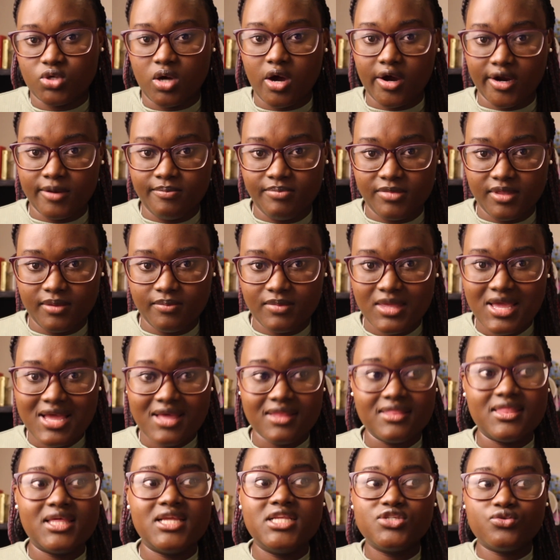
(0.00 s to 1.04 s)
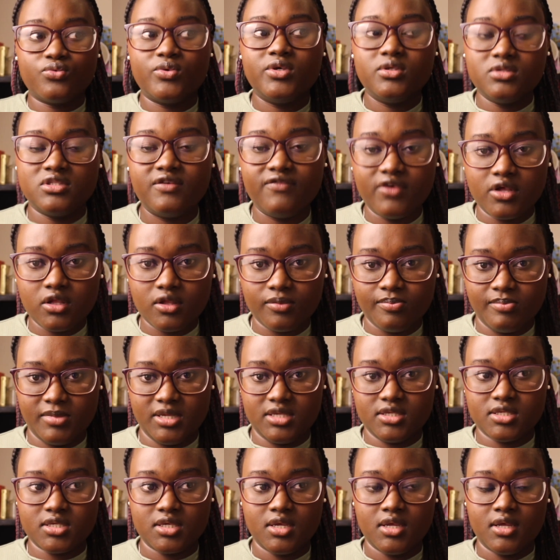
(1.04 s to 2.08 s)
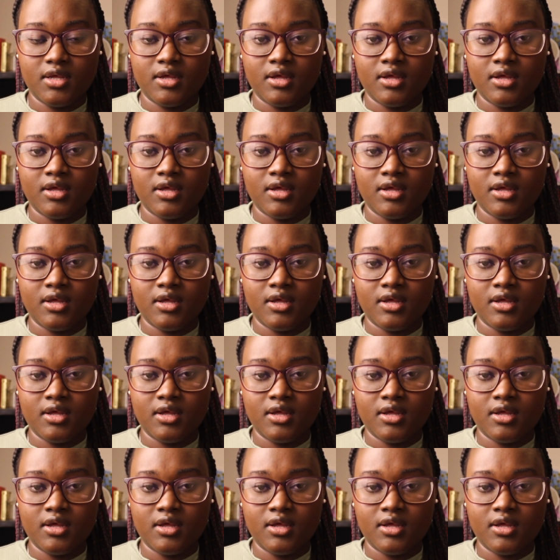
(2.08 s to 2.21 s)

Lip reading: to harm them. That is real development.